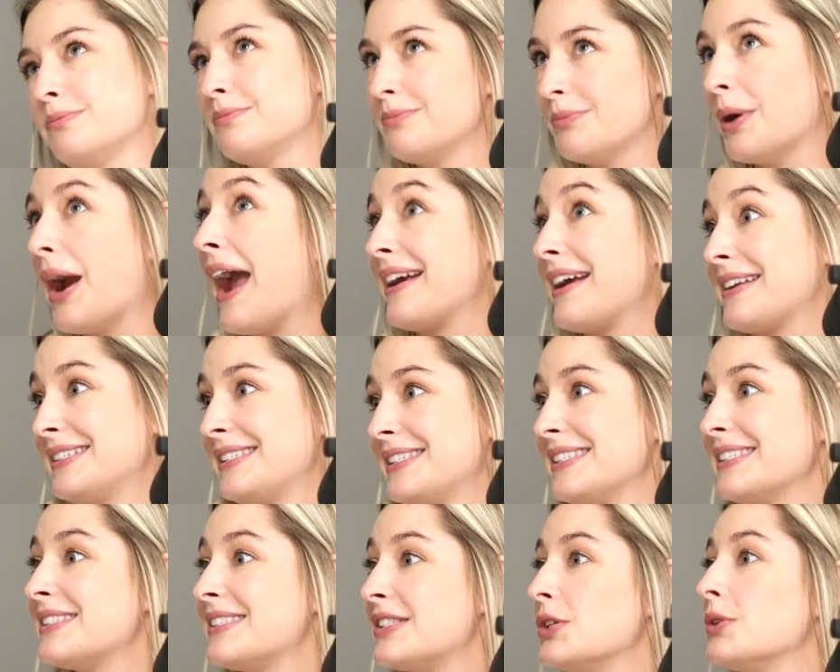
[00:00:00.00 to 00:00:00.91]

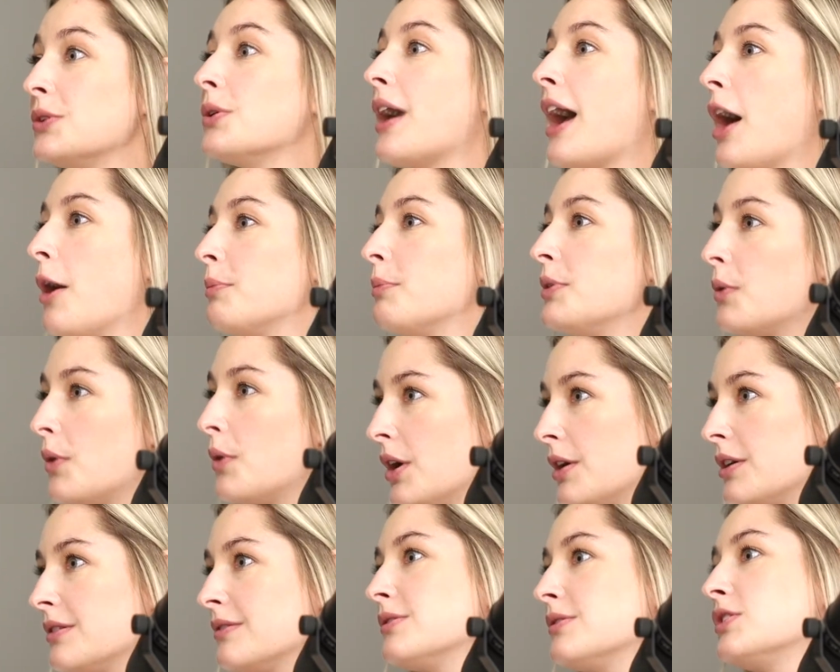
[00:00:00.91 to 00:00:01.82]
practices to help
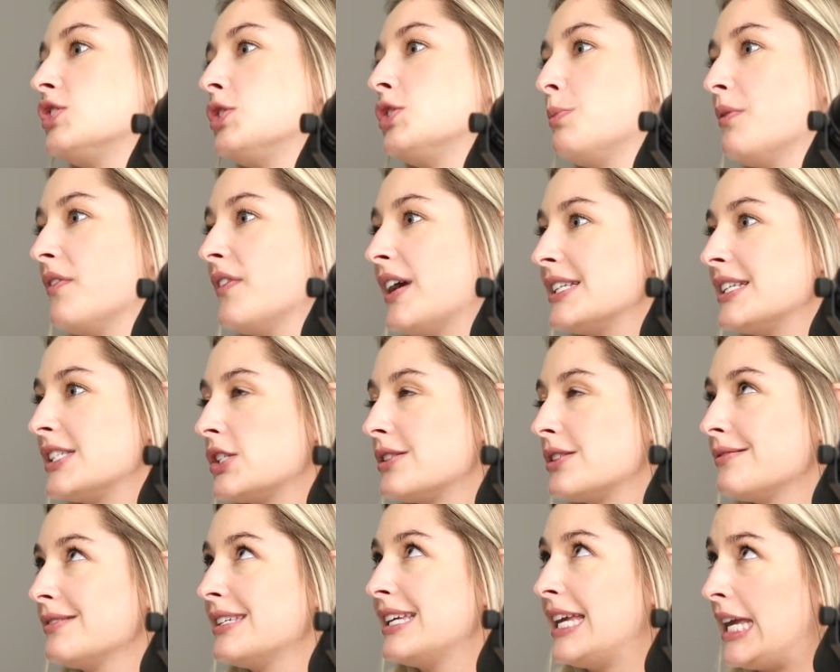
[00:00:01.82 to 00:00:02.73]
your
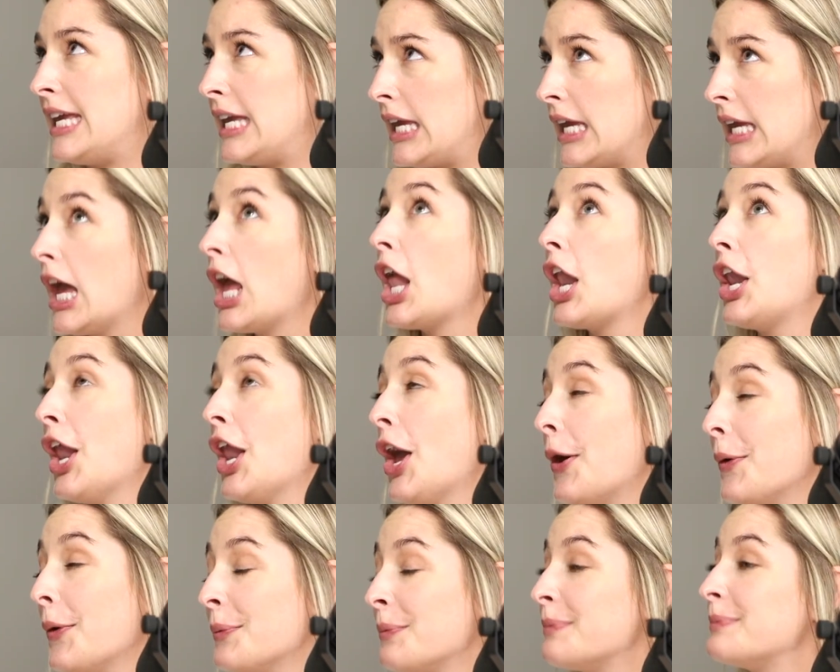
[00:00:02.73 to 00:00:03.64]
supervisee.
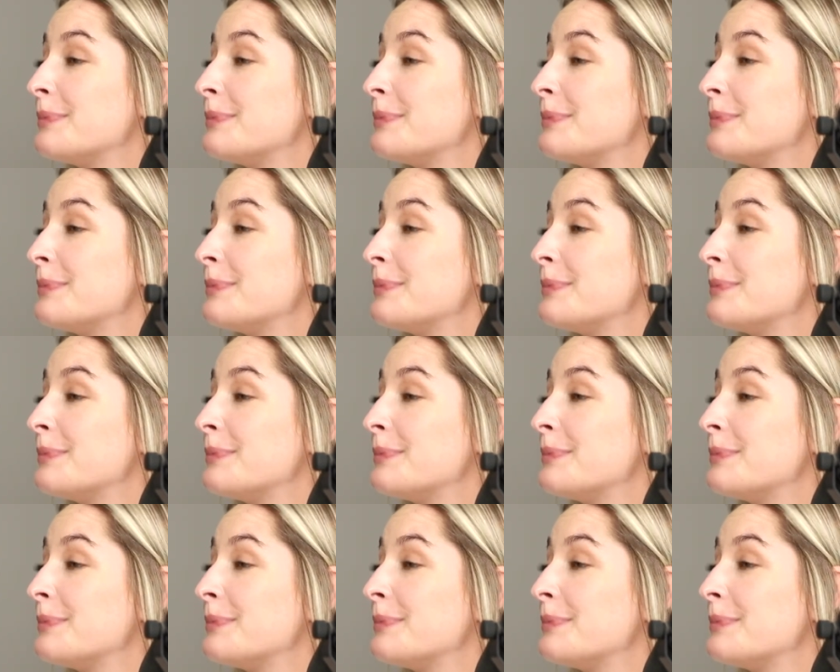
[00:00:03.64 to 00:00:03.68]
No.